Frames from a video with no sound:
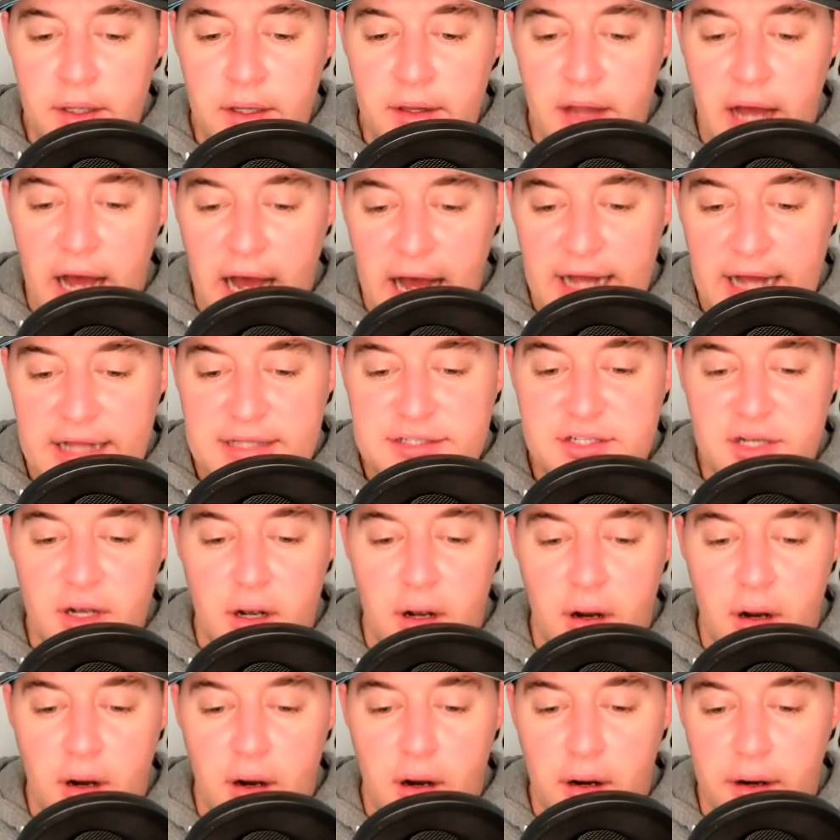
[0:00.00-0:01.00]

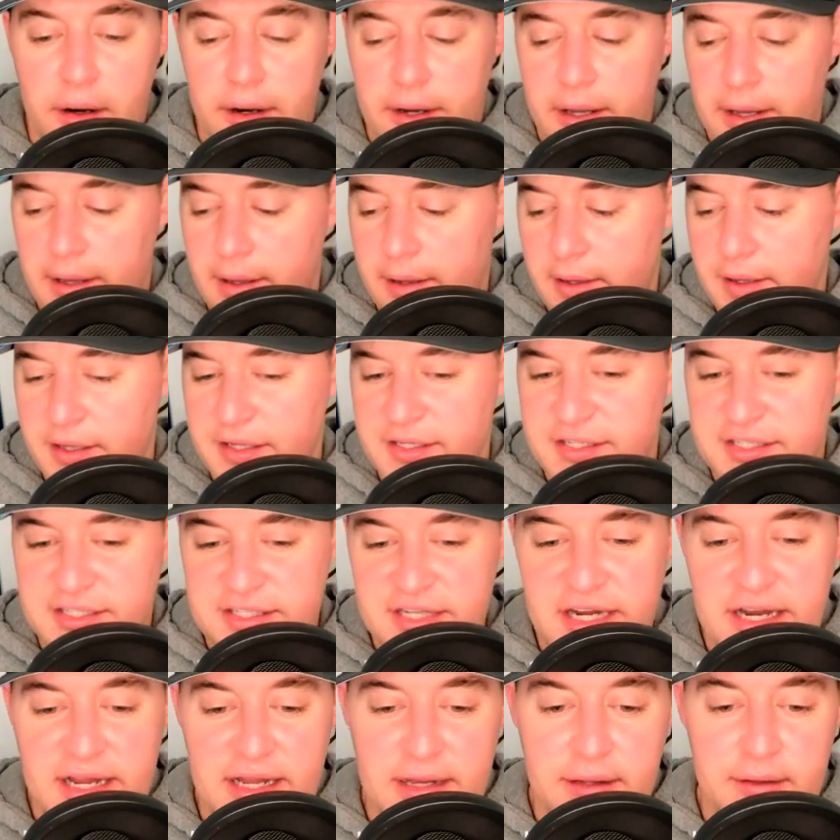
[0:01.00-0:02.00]
are
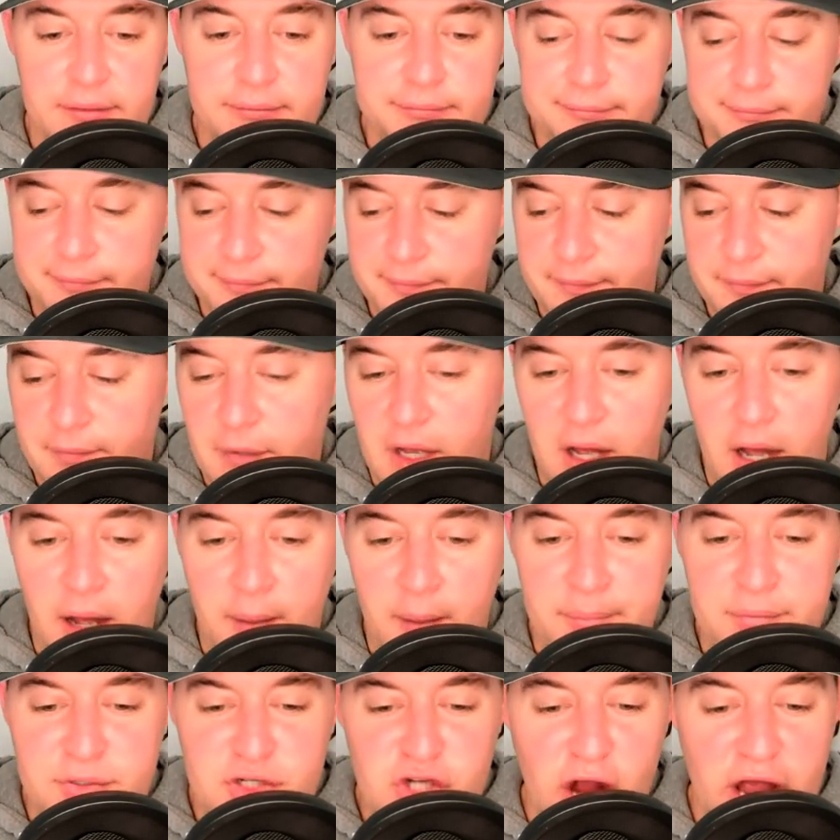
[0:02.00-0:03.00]
sitting a
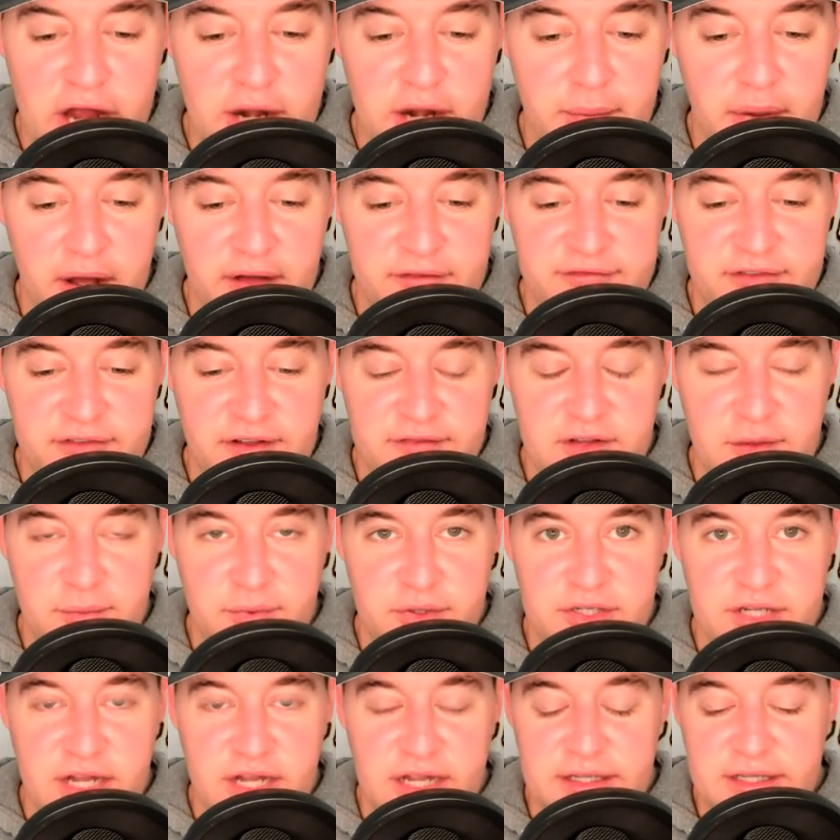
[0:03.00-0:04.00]
shade above
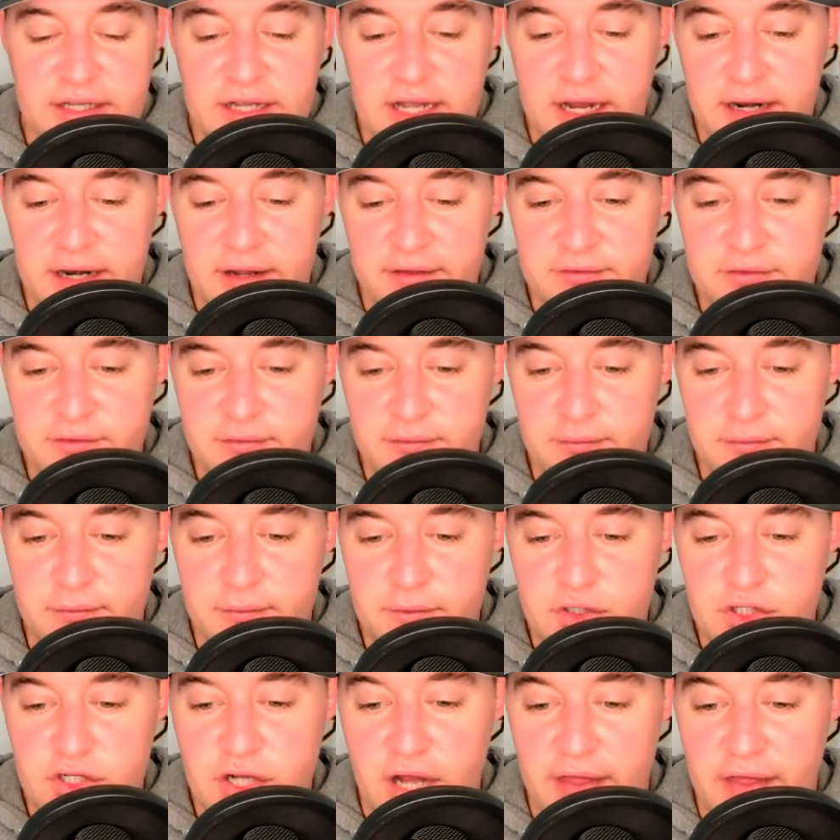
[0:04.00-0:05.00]
50% to kind of
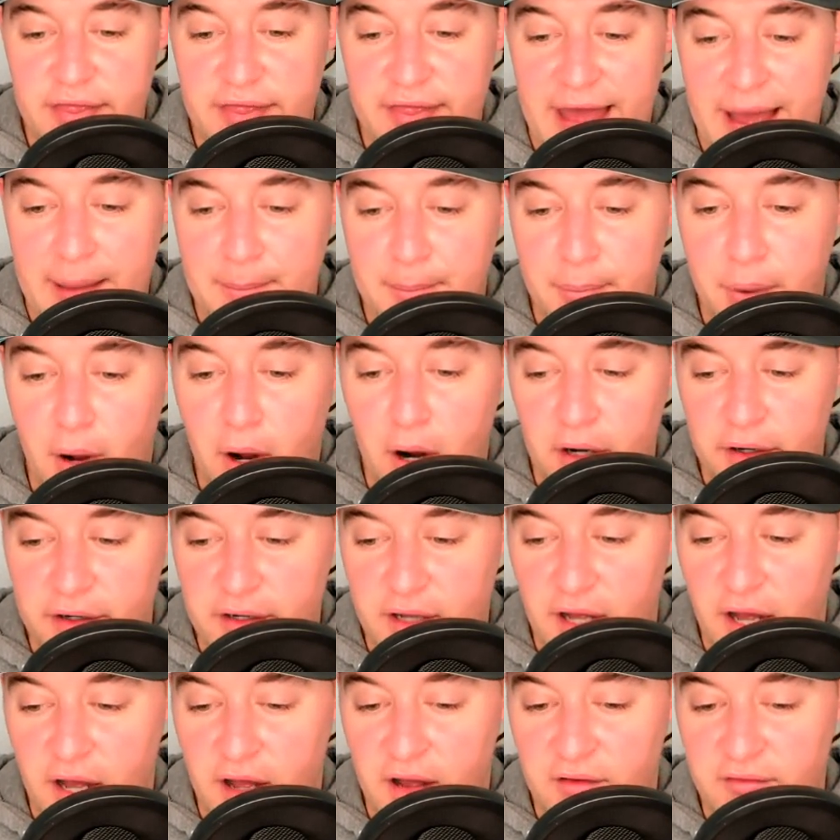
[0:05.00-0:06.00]
shut that
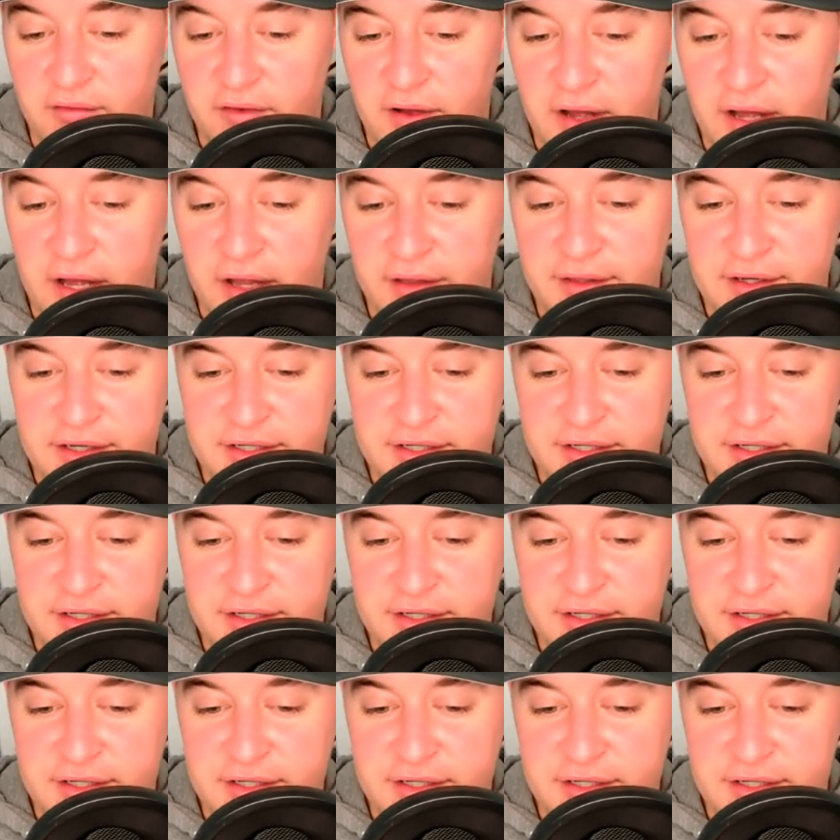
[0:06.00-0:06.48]
part of the